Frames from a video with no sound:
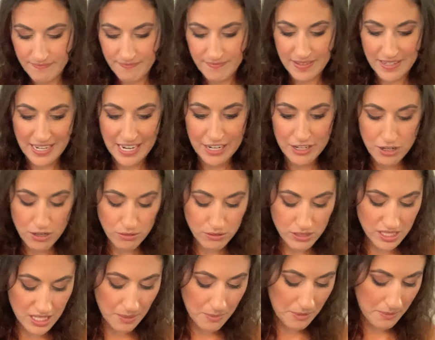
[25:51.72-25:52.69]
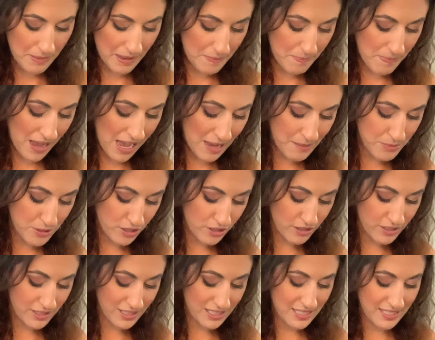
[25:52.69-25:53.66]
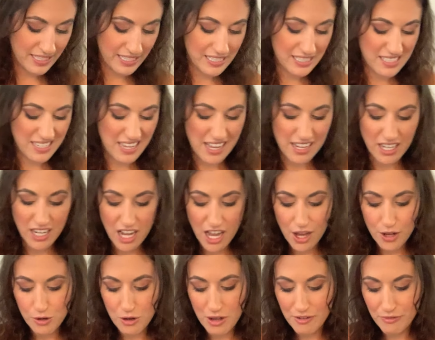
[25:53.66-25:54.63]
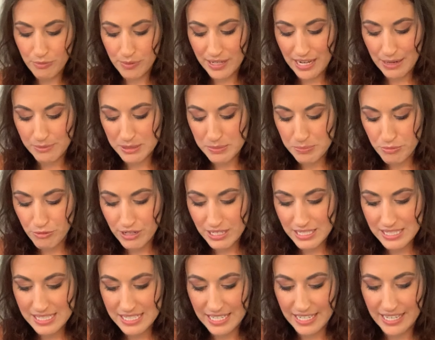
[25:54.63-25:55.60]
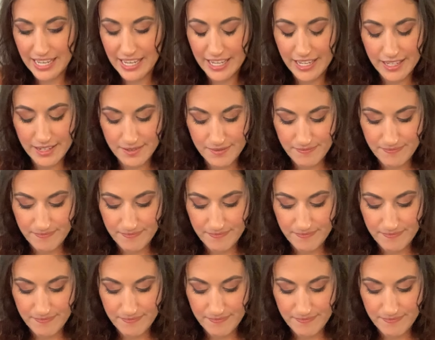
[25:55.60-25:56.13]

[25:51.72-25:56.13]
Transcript: And I know some of my popsicle sticks got cut off when I was printing it.